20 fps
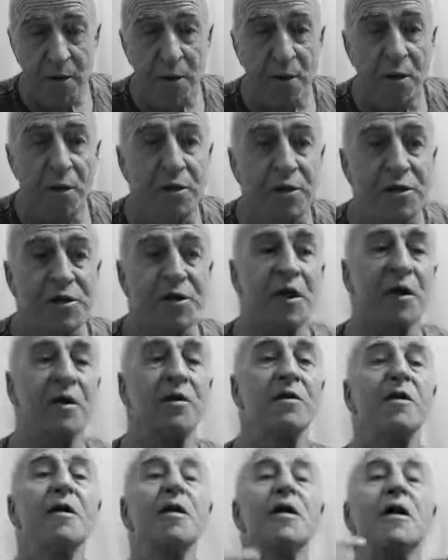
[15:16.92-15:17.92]
The second
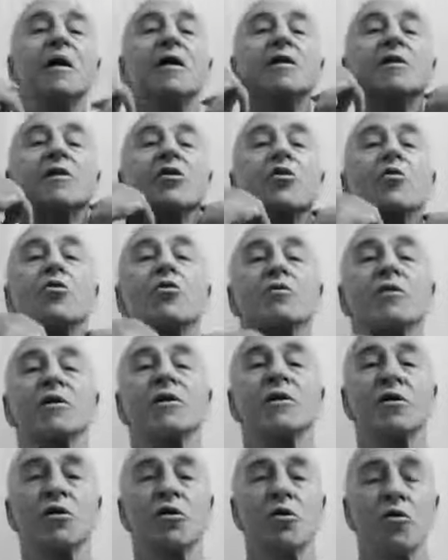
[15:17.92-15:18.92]
thing is it causes
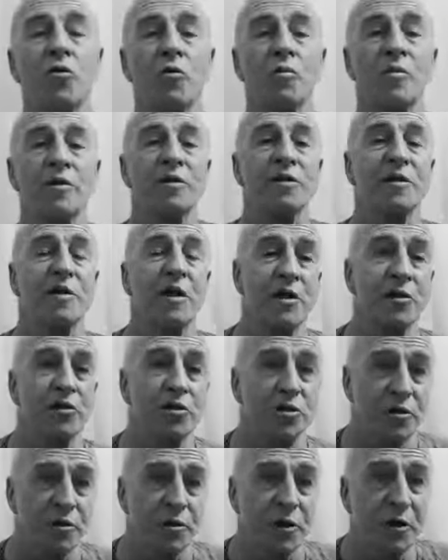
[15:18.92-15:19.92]
enormous
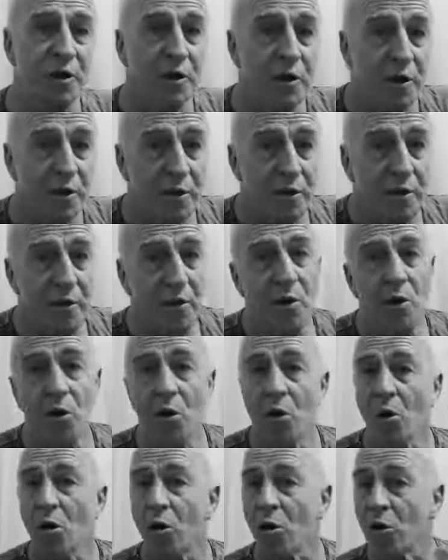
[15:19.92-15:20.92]
tension here
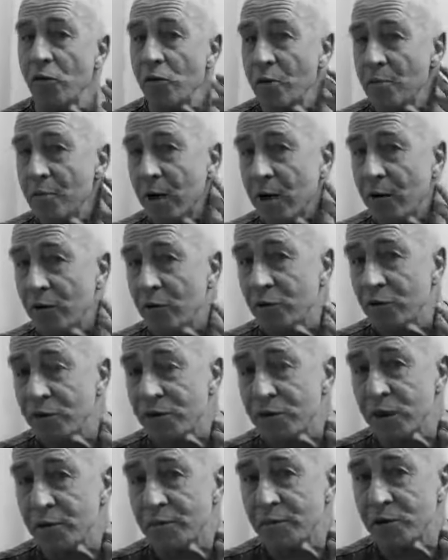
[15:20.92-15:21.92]
on the
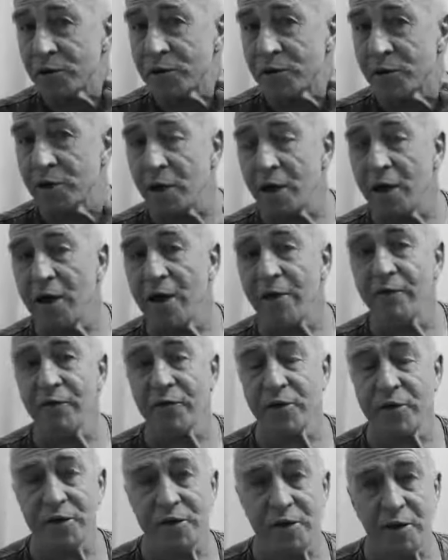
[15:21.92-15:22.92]
baroreceptors that I have in
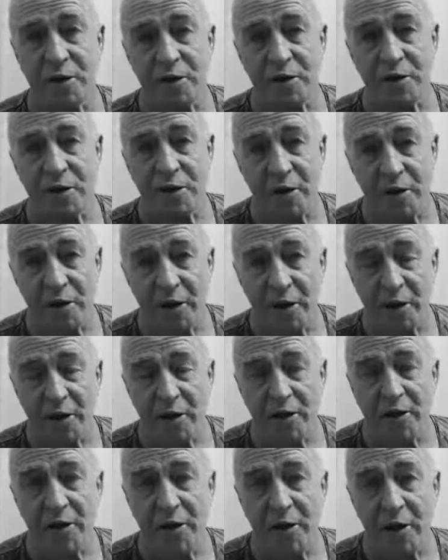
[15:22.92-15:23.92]
the side of the neck
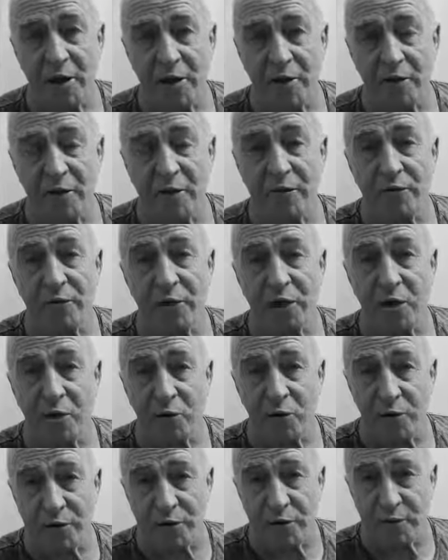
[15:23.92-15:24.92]
in the area of the
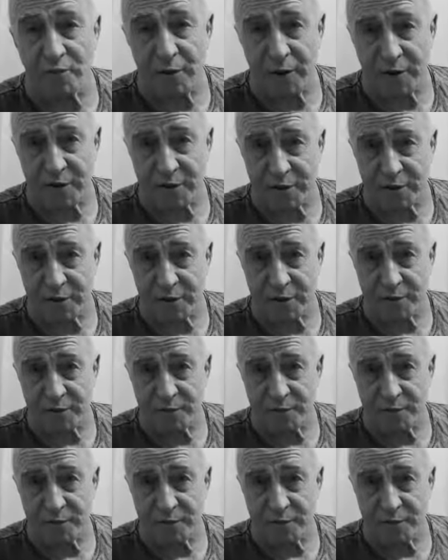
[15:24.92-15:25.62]
carotid plexus.